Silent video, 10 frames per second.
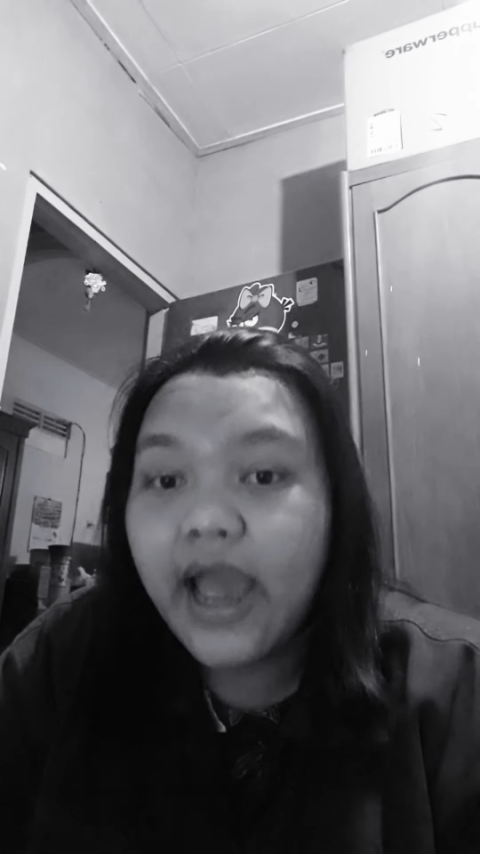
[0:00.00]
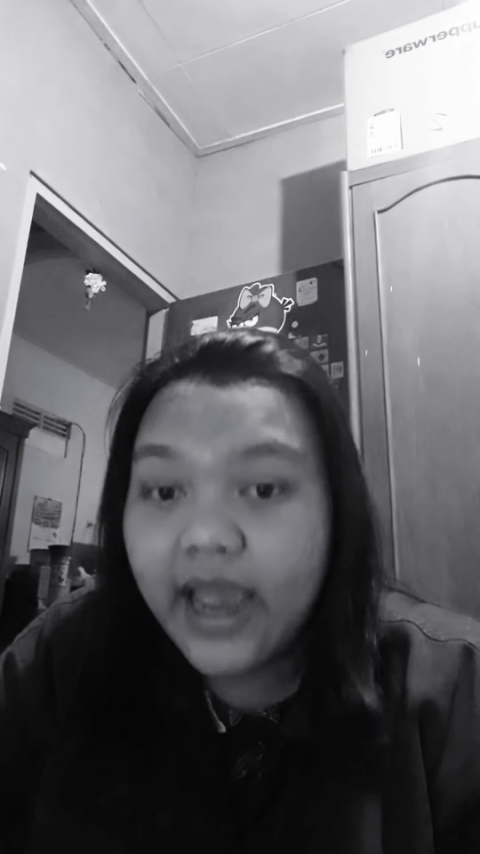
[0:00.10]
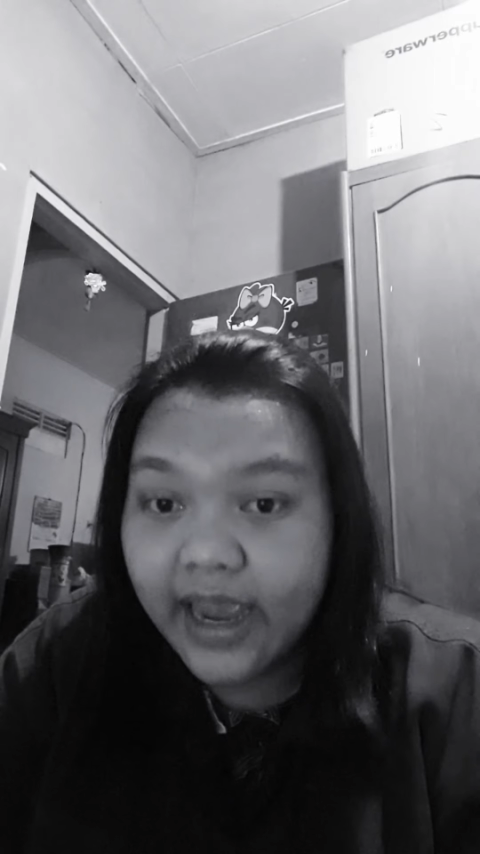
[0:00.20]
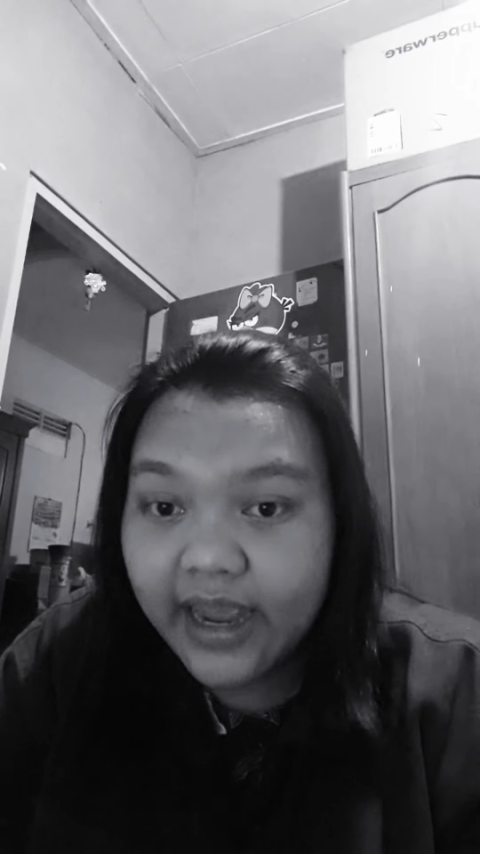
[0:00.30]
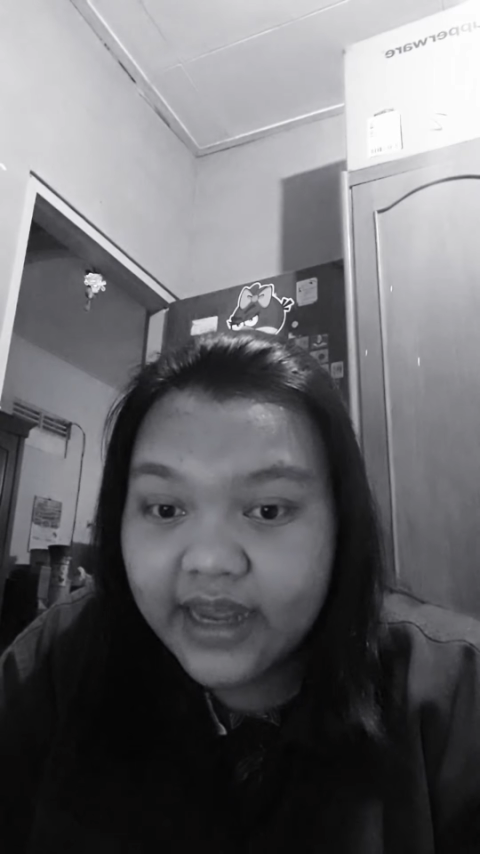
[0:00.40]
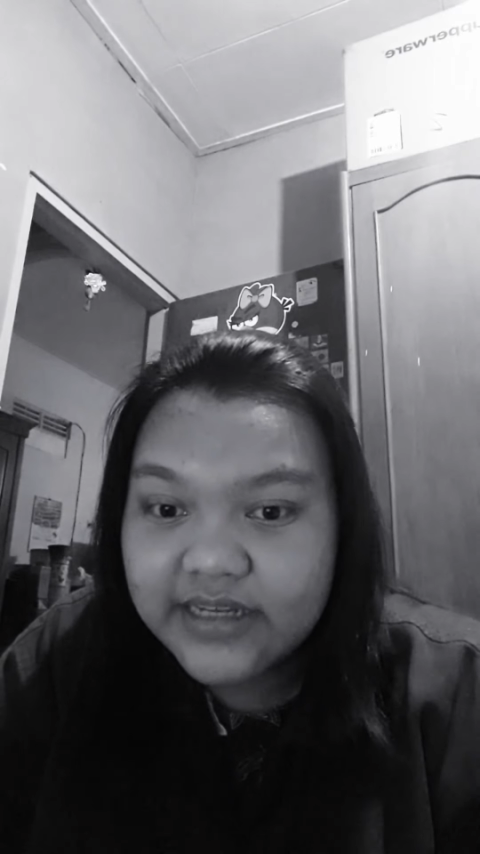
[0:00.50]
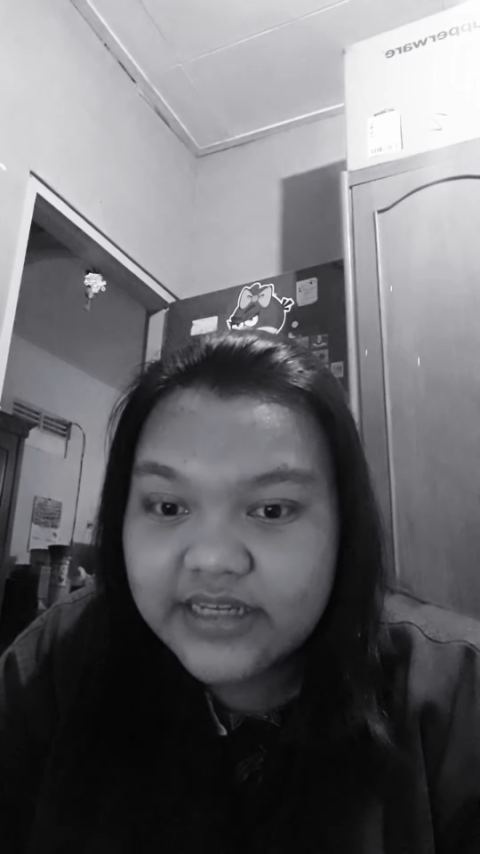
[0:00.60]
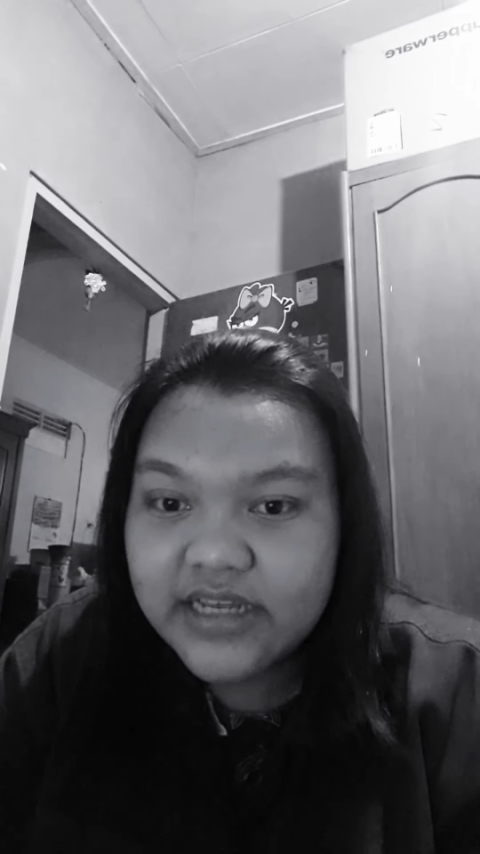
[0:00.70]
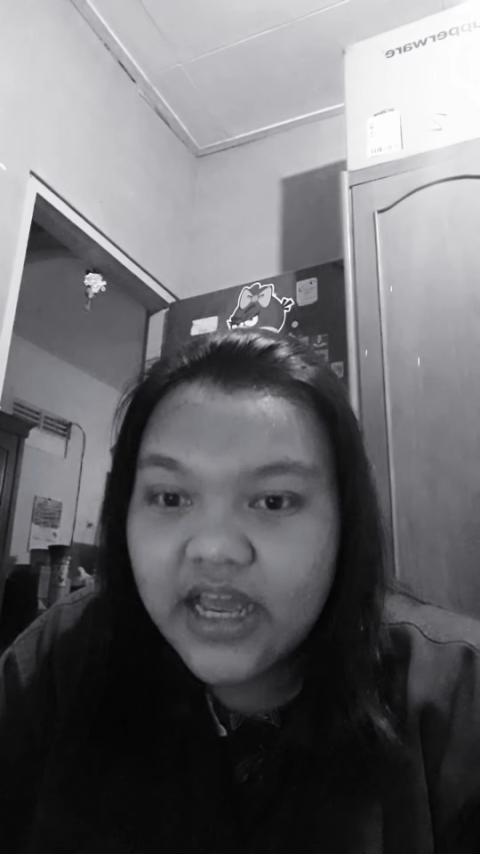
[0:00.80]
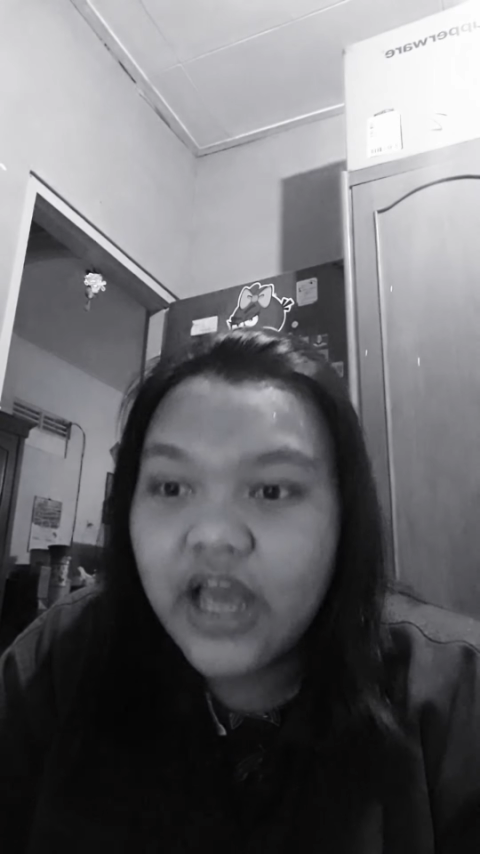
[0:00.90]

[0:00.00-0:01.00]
and